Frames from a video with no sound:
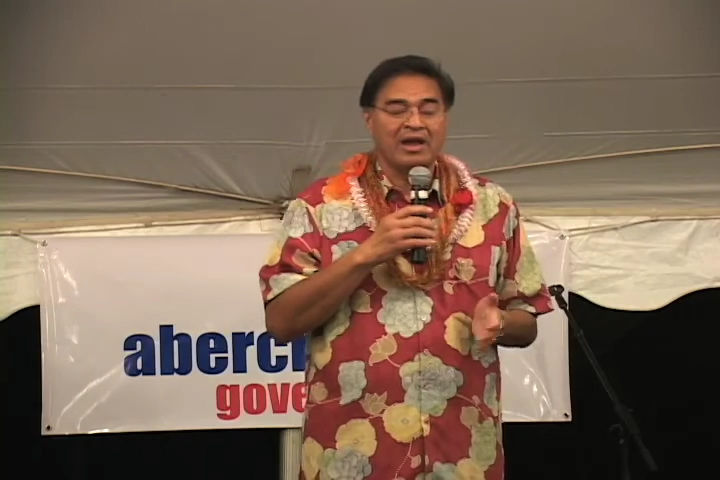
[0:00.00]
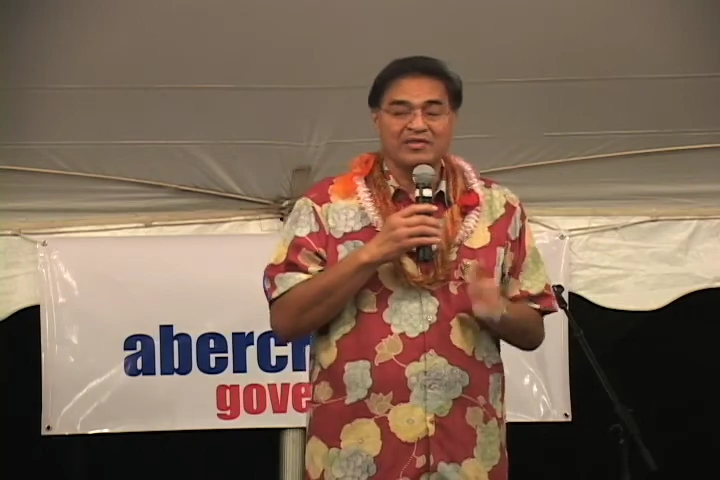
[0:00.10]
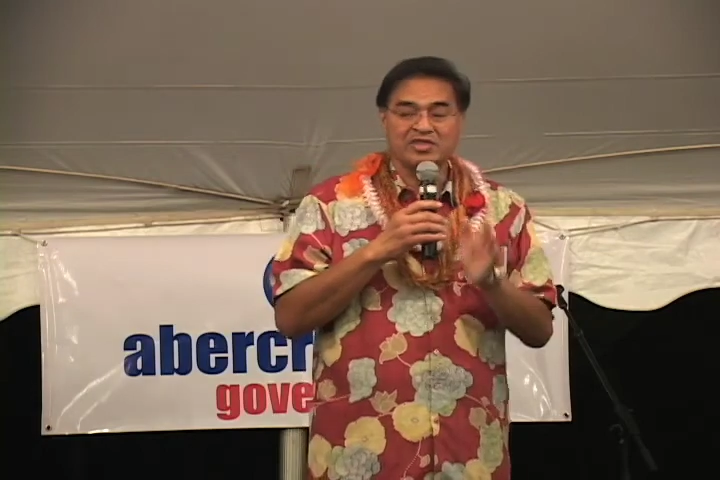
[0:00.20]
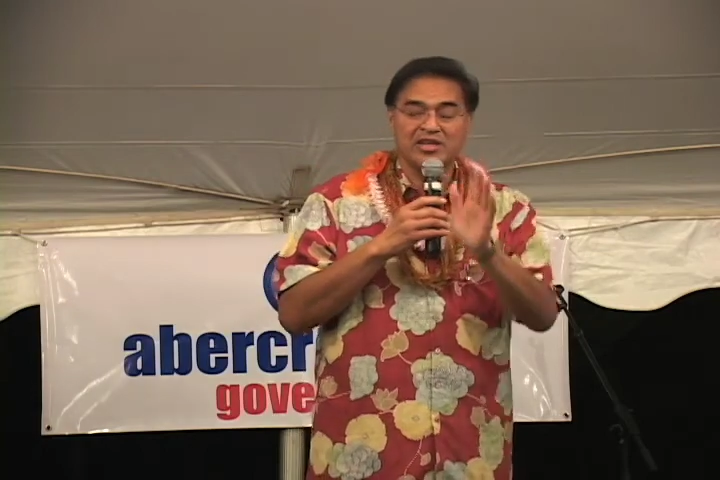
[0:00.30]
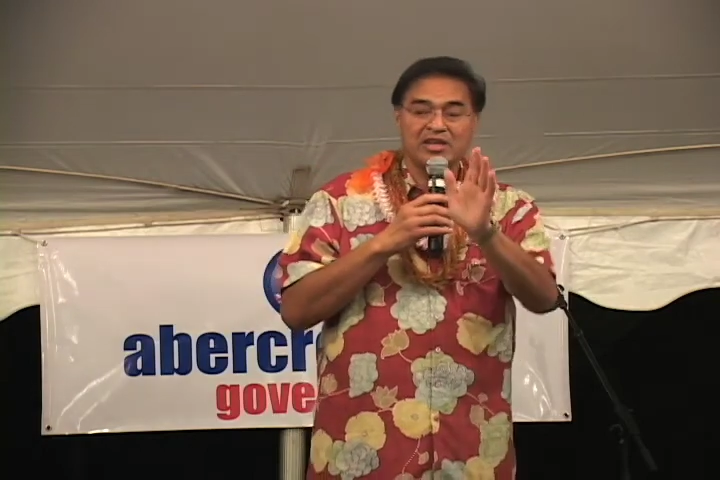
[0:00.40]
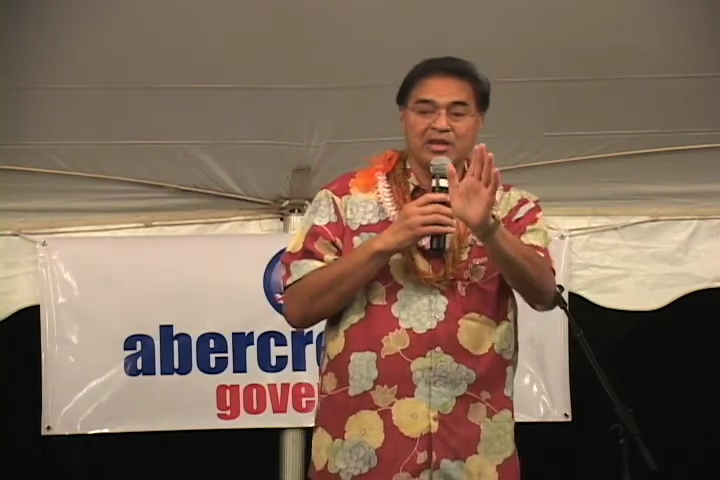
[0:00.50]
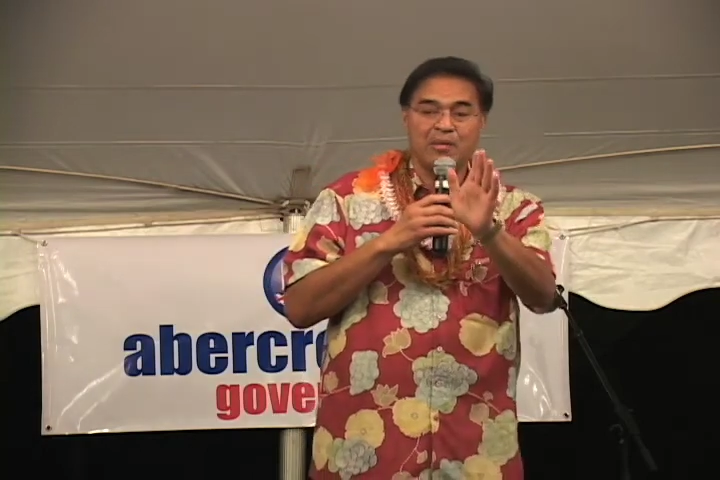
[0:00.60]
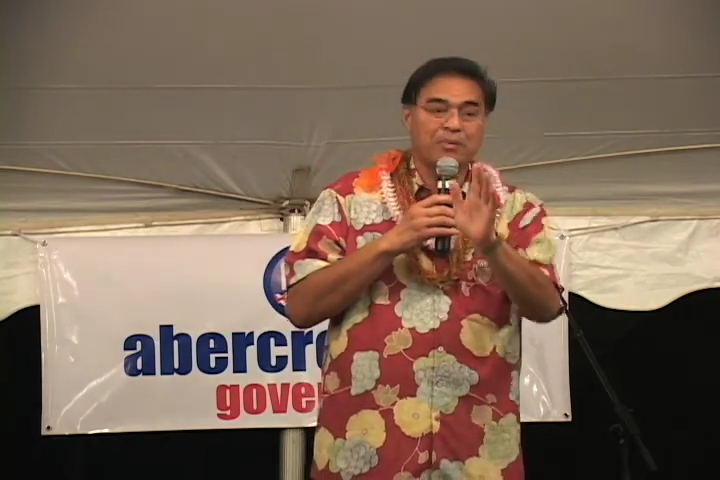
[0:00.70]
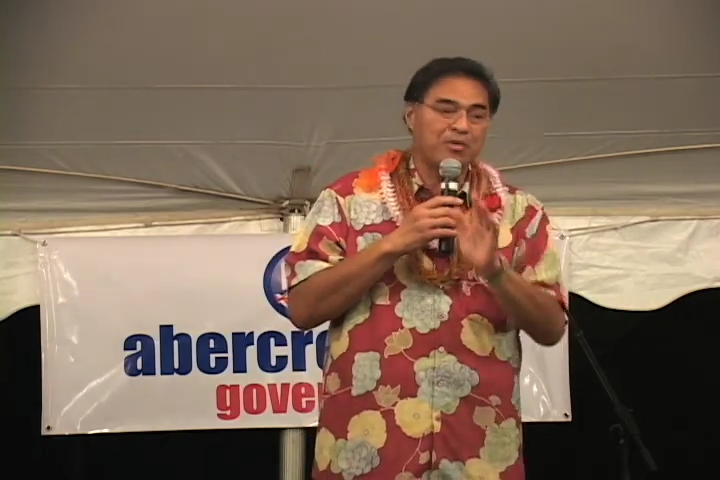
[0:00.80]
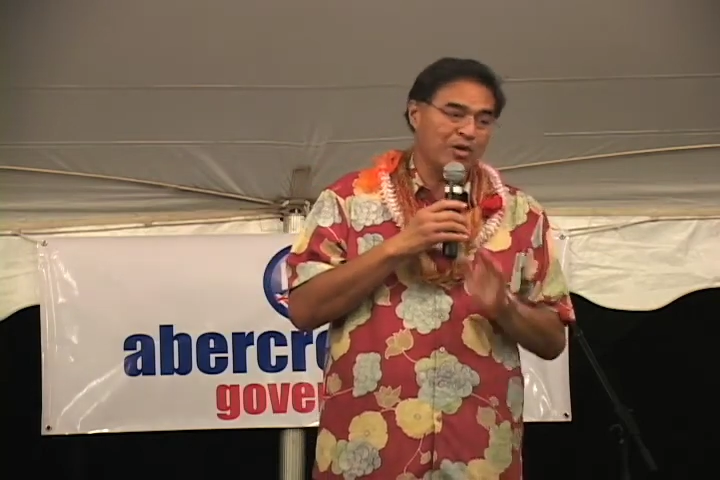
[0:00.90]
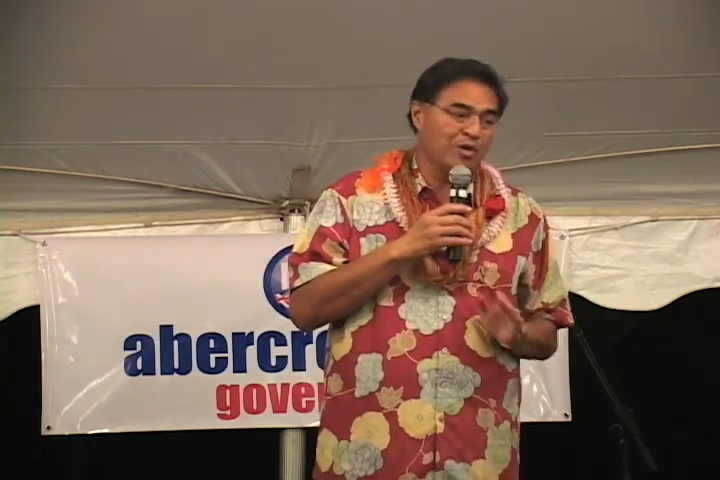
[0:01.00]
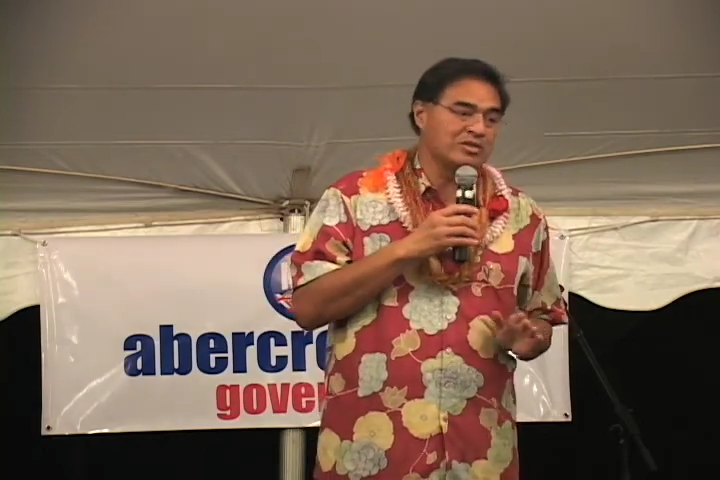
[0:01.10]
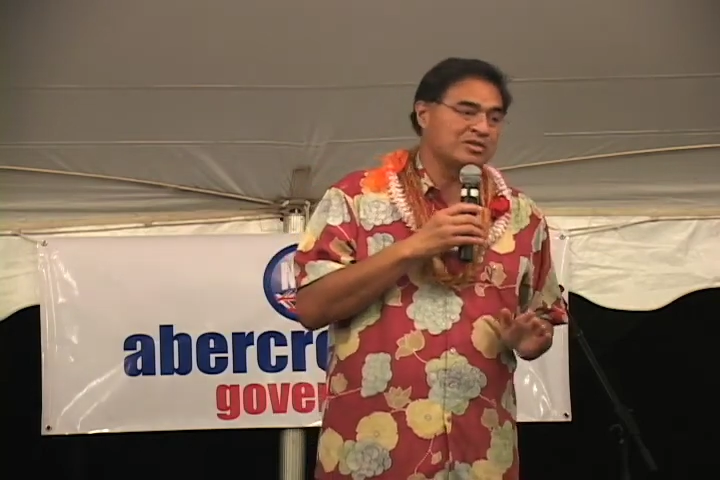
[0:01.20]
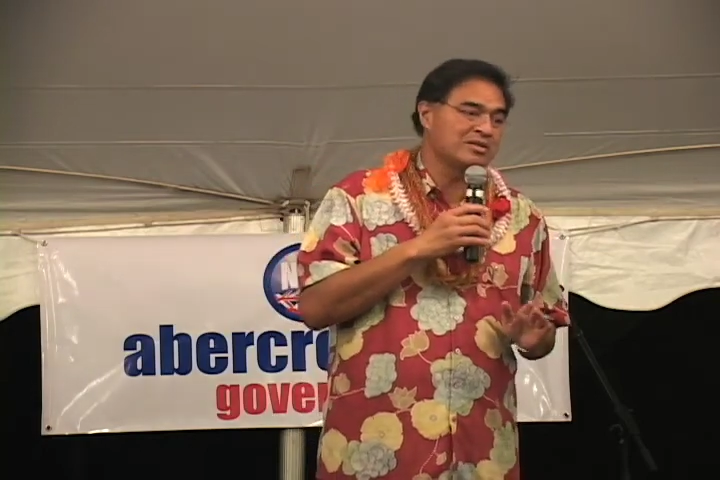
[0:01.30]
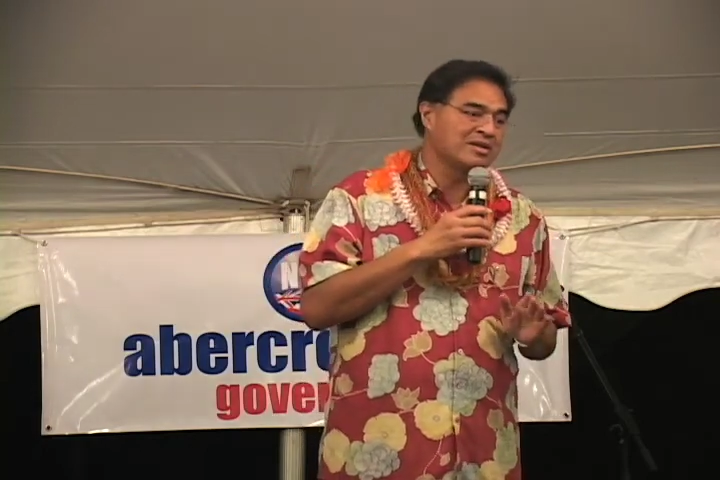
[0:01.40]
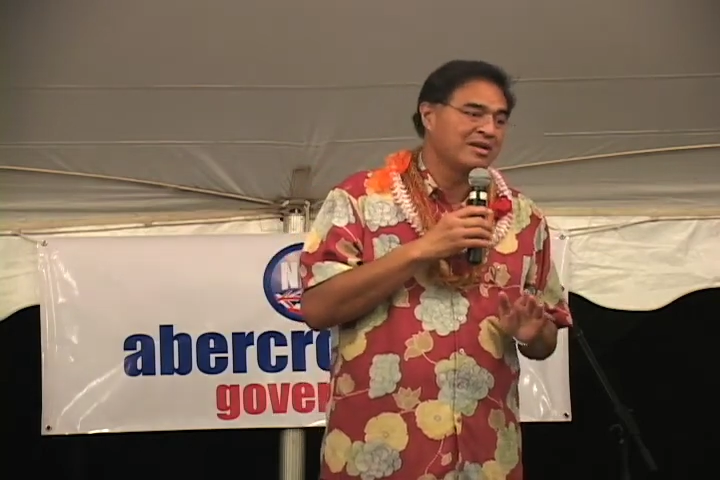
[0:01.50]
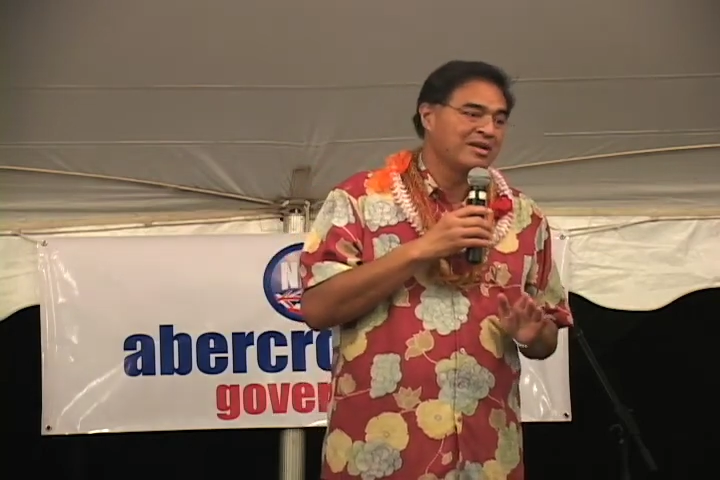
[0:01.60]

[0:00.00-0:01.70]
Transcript: I've seen them up close.